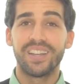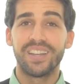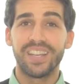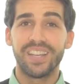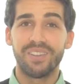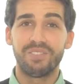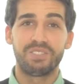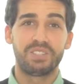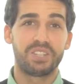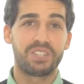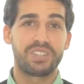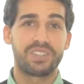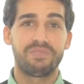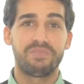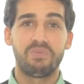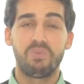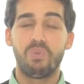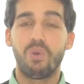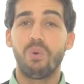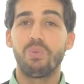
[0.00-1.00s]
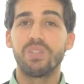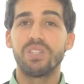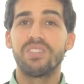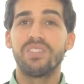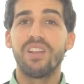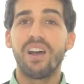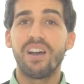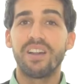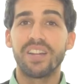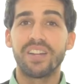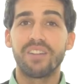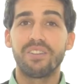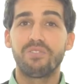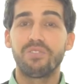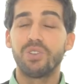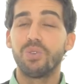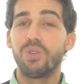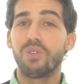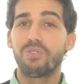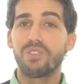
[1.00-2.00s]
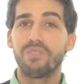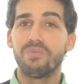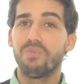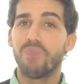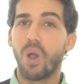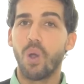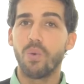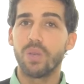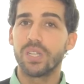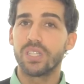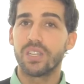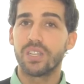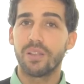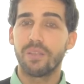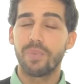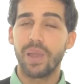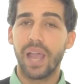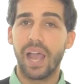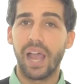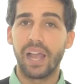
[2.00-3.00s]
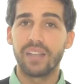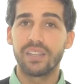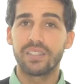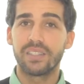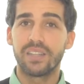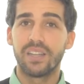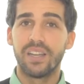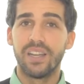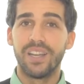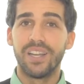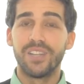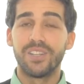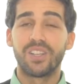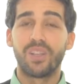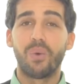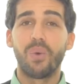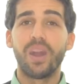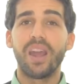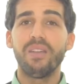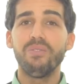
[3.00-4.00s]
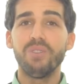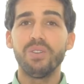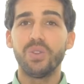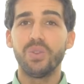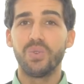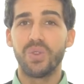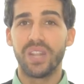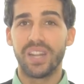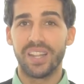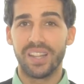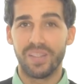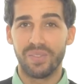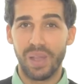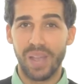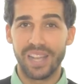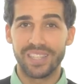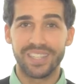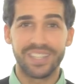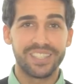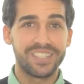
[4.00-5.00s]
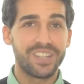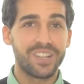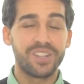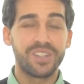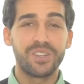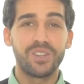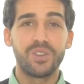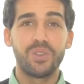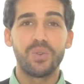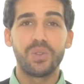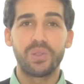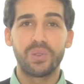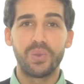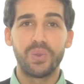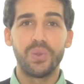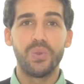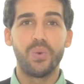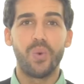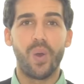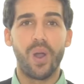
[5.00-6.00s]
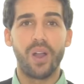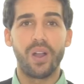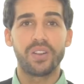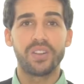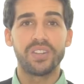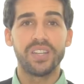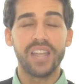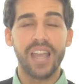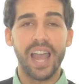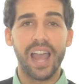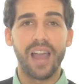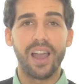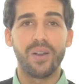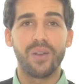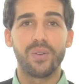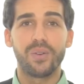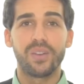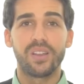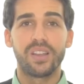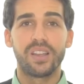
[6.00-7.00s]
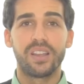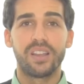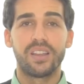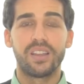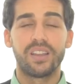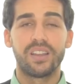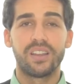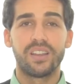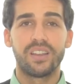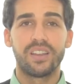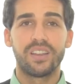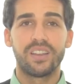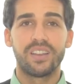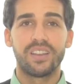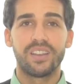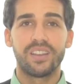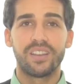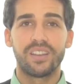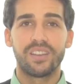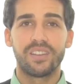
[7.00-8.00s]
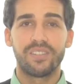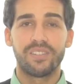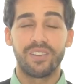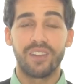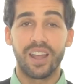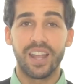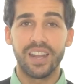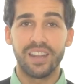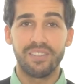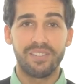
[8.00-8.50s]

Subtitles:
It was just what was done in a few different moments in the past. So whatever you did in the past, it has nothing to do with who you are now. Right?